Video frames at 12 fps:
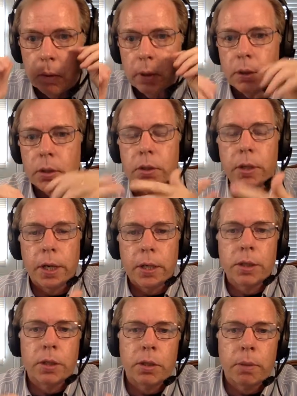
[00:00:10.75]
In this
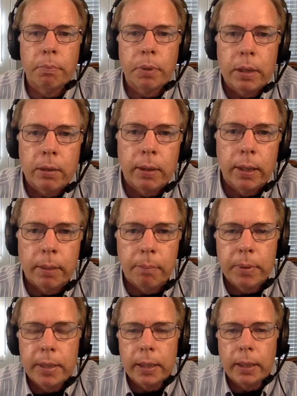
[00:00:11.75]
case, it's appeal and
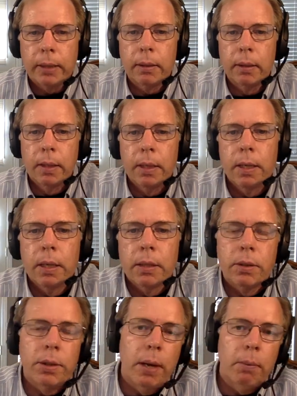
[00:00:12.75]
appealing.
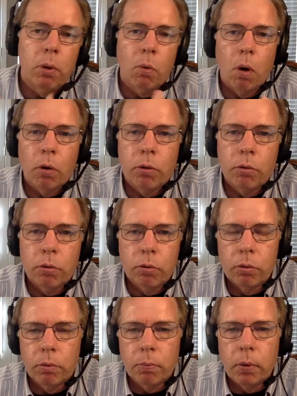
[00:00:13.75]
So now I'm going to walk you
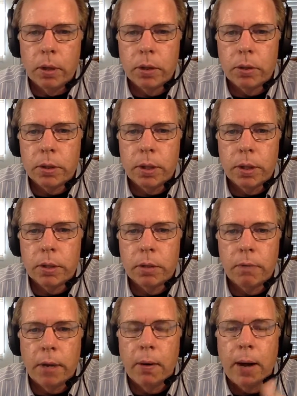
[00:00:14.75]
through the process
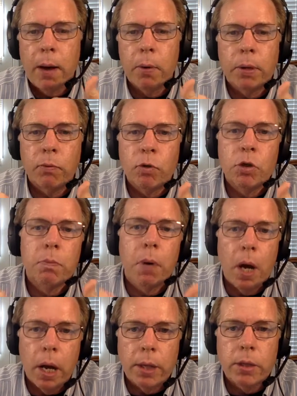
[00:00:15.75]
of how I would
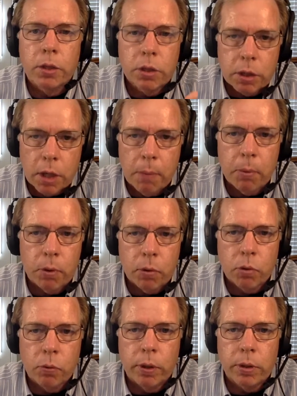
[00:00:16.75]
respond to some of
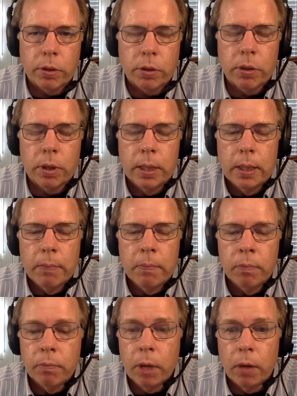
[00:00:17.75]
those questions. I'm
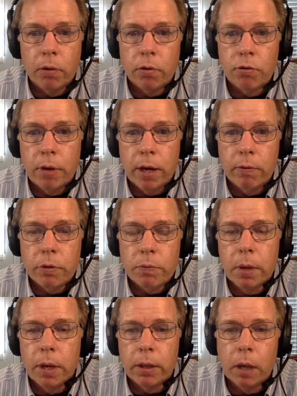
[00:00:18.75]
not going to try to
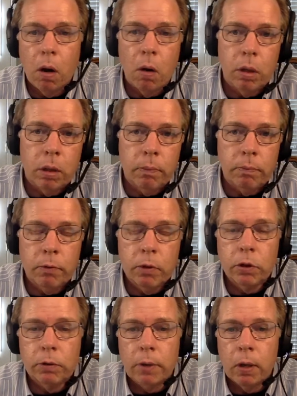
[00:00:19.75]
respond to all of them.
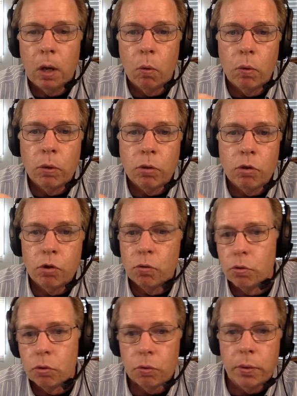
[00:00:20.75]
First of all, I wouldn't
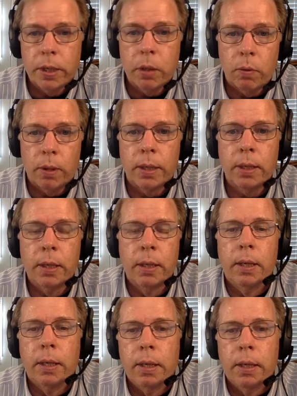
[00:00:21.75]
choose to anyway
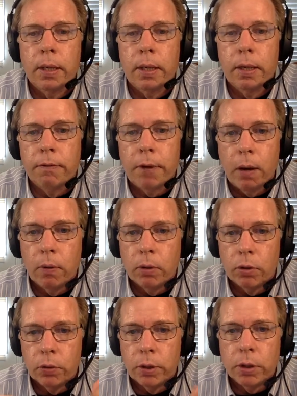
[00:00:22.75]
if I
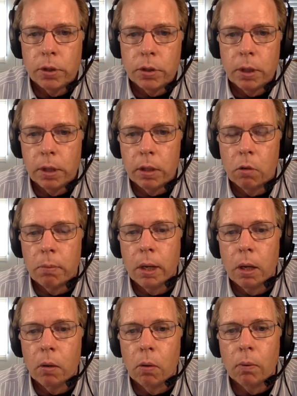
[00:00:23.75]
were doing this study on
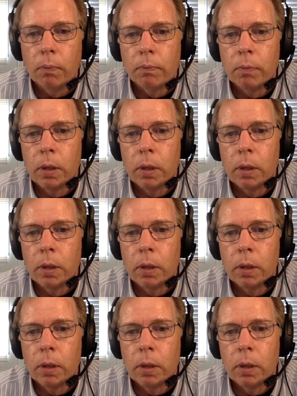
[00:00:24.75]
my own.